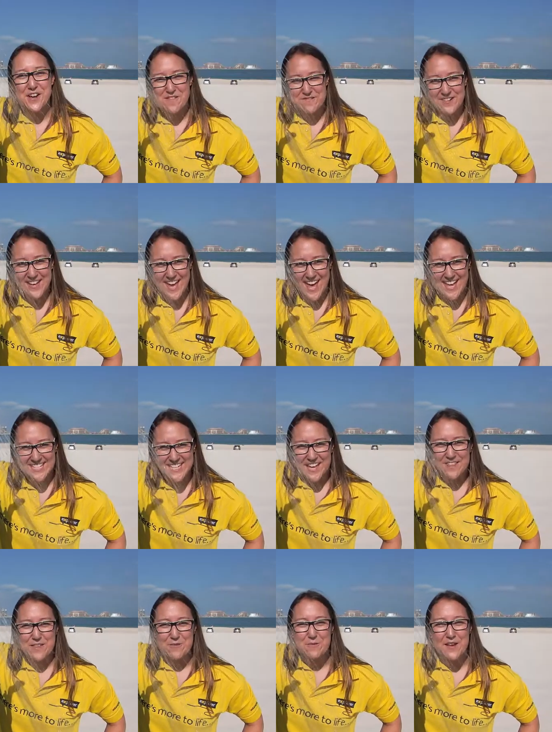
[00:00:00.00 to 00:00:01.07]
Don't forget
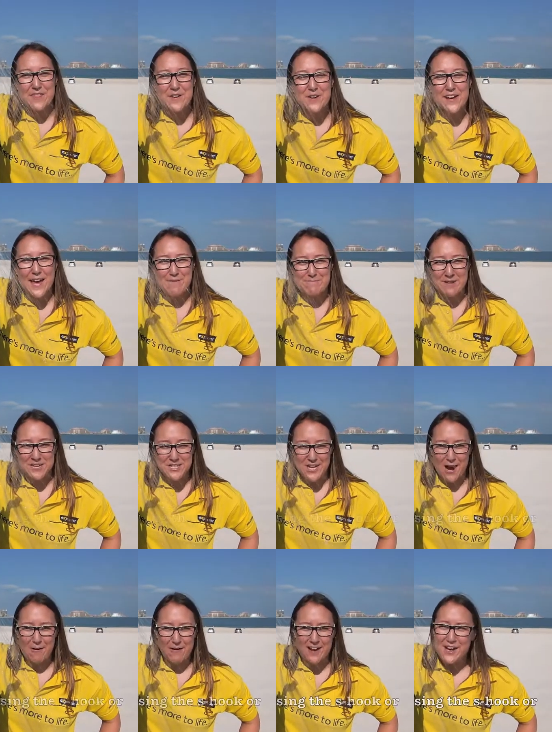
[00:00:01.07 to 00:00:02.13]
that with your camping
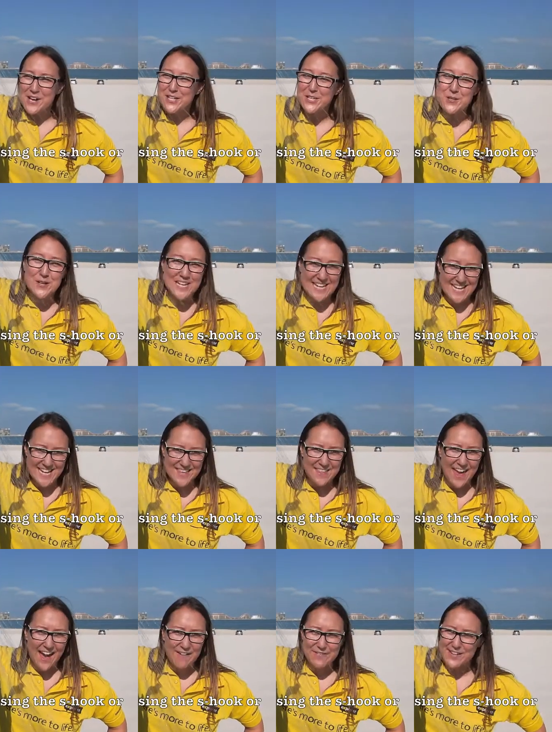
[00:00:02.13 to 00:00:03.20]
shower, you can either
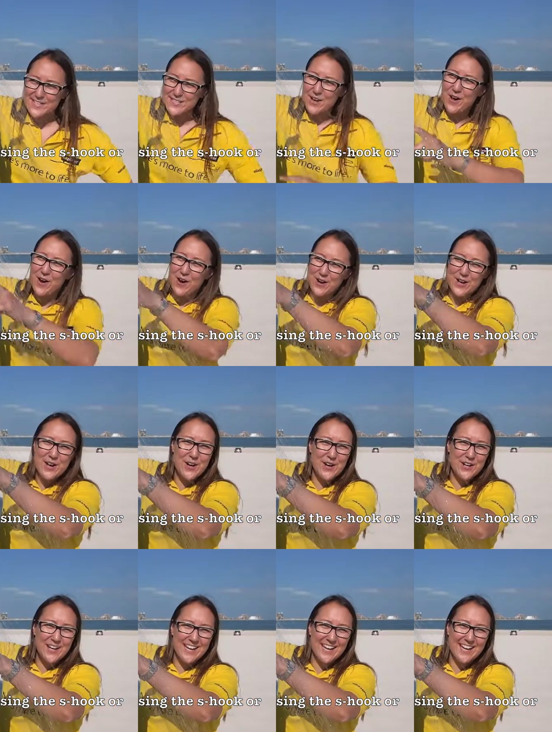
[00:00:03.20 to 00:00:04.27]
have it on a
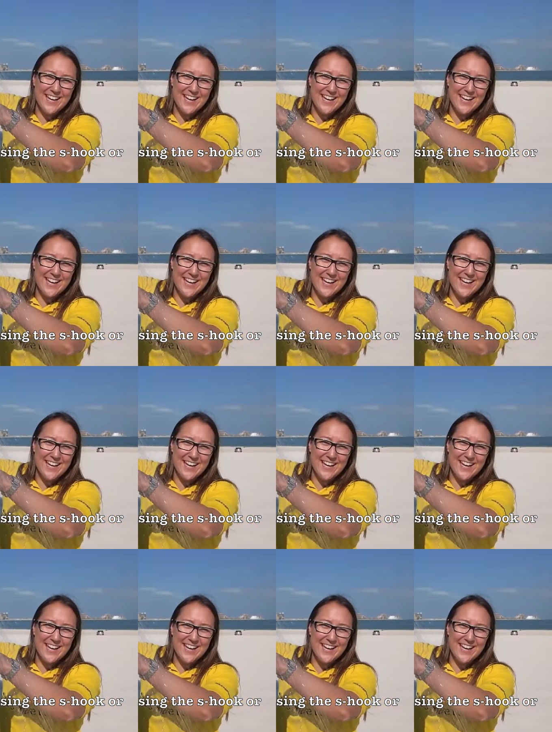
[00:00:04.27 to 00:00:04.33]
hook